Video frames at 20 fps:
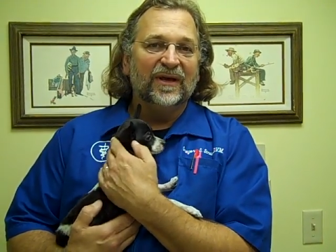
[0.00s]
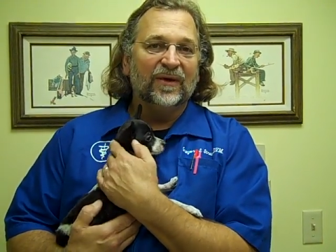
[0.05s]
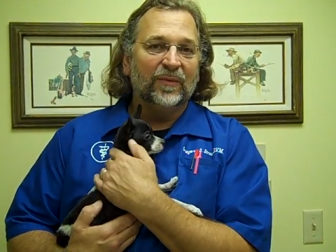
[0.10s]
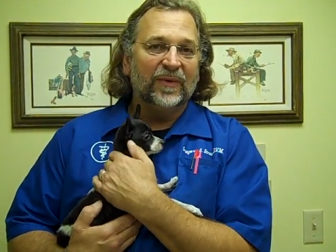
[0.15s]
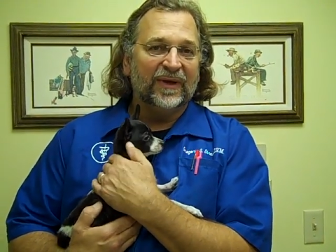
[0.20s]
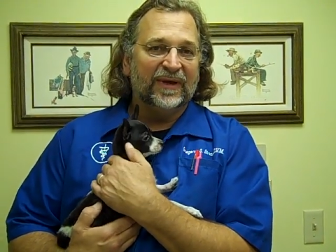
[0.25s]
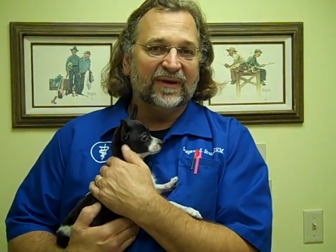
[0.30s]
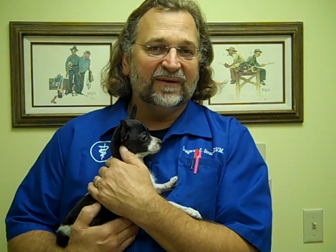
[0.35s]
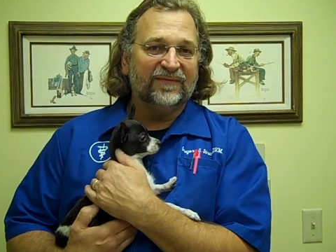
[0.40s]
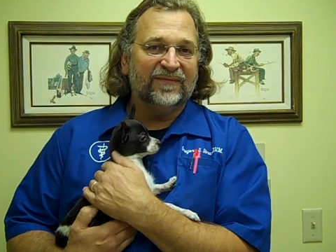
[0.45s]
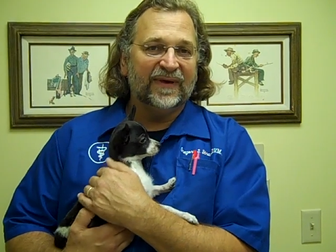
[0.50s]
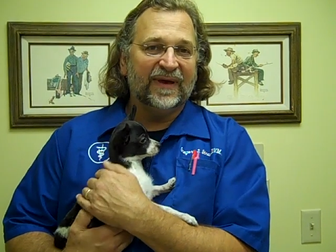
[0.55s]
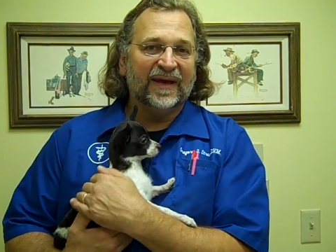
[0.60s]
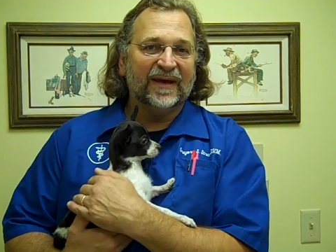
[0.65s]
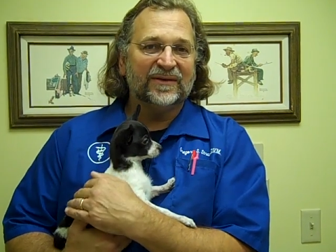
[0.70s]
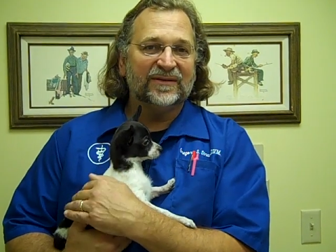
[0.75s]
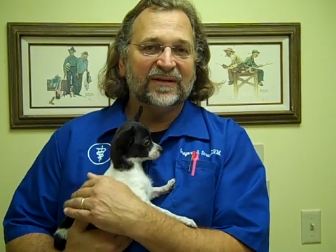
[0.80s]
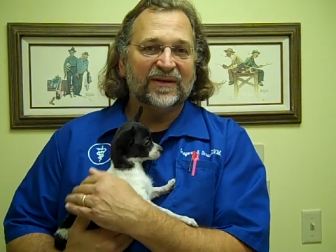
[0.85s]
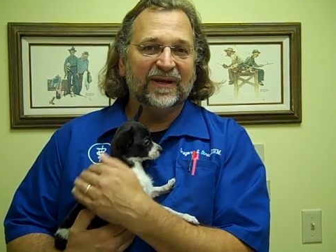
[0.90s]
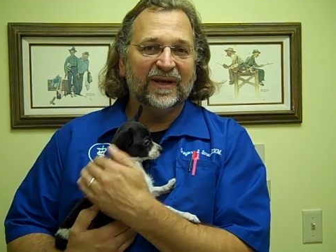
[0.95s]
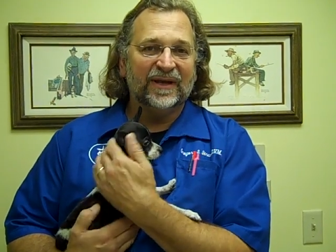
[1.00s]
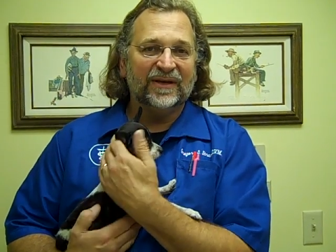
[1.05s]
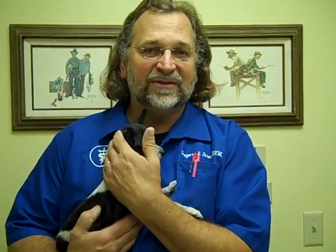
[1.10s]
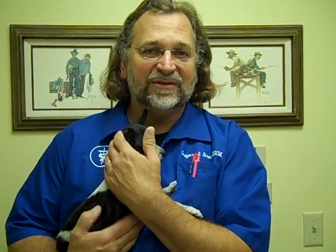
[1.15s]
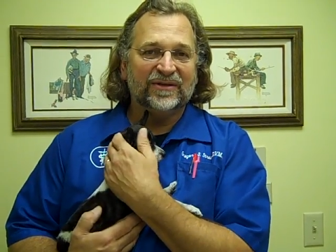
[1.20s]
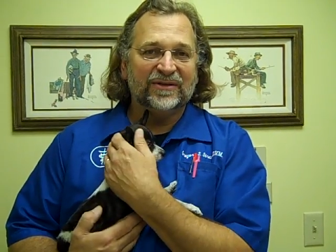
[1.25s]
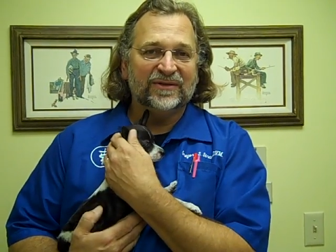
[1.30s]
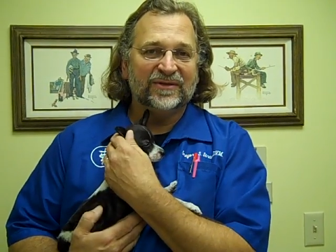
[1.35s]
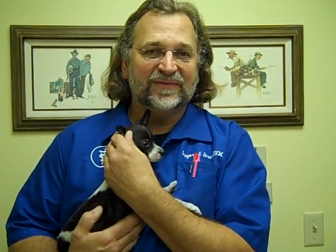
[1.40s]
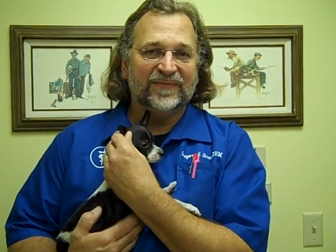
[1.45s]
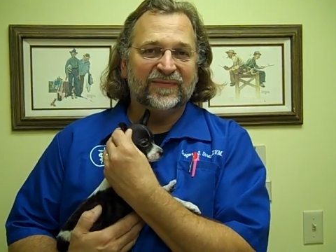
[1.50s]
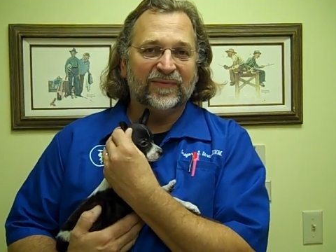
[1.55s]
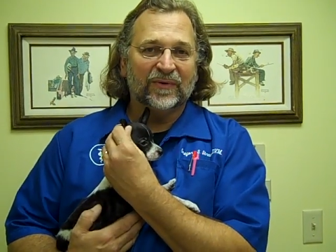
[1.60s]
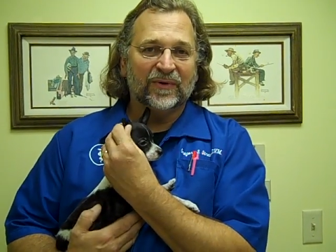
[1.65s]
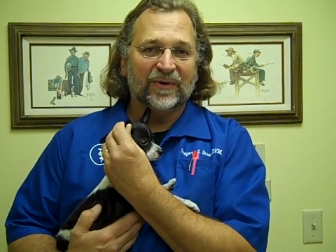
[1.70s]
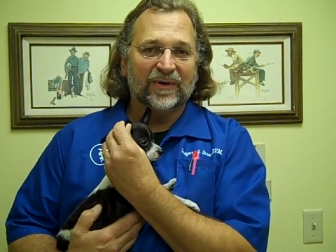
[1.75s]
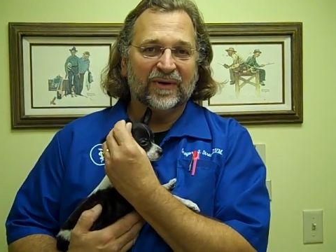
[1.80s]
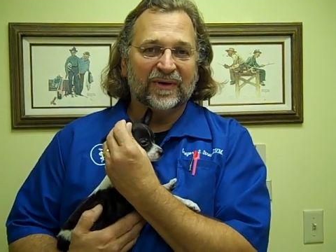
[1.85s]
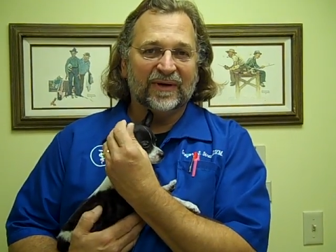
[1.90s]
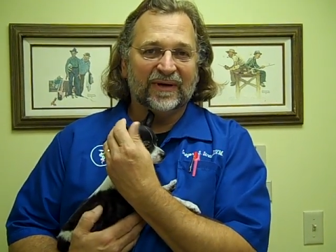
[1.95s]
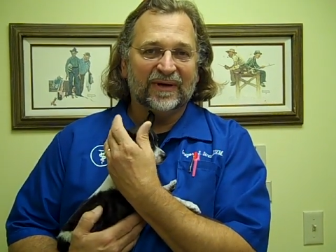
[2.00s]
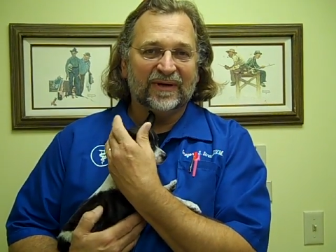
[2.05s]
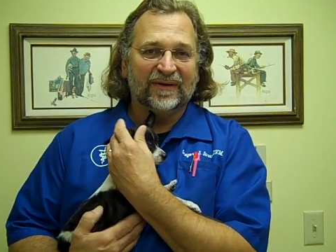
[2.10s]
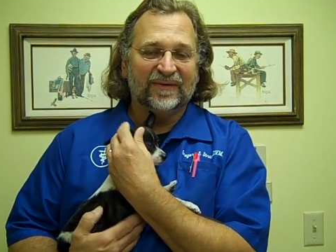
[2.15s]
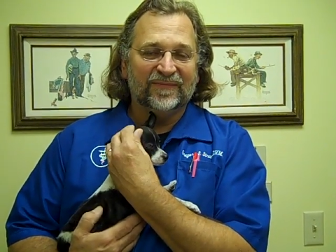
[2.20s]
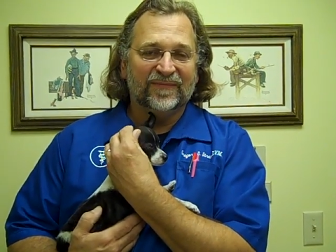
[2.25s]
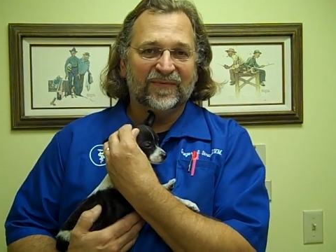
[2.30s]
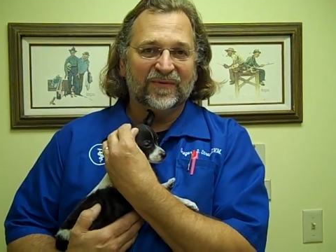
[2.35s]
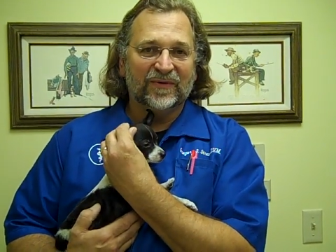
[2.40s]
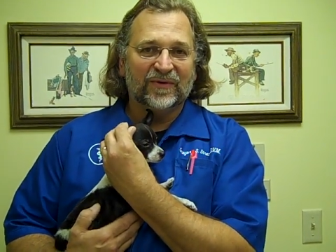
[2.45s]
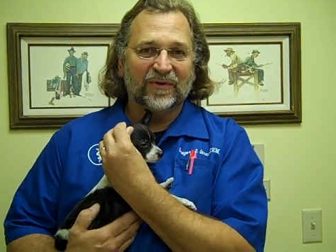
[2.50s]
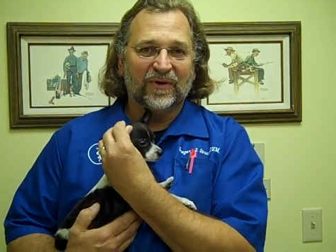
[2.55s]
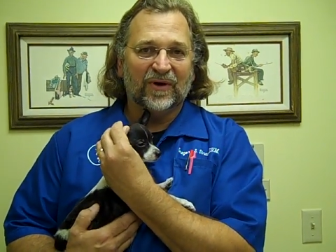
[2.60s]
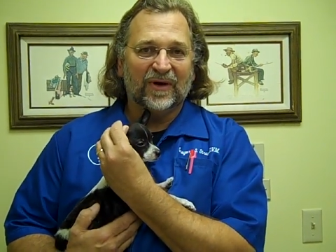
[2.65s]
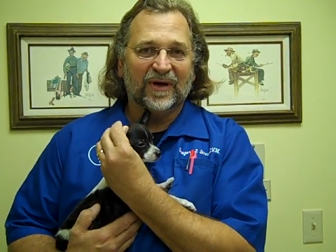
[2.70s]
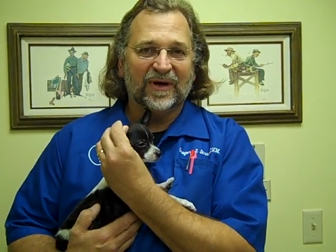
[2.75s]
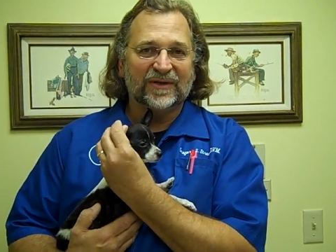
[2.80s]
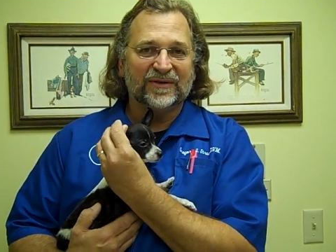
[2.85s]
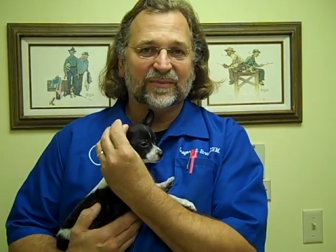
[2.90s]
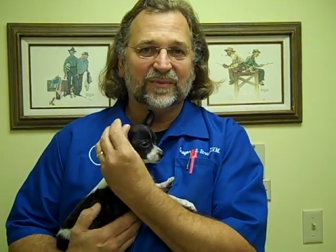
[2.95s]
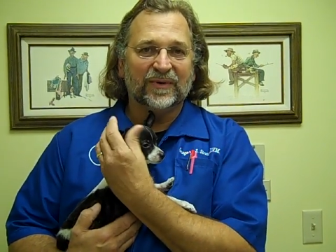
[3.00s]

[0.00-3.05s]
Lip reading: We give vaccinations for dogs.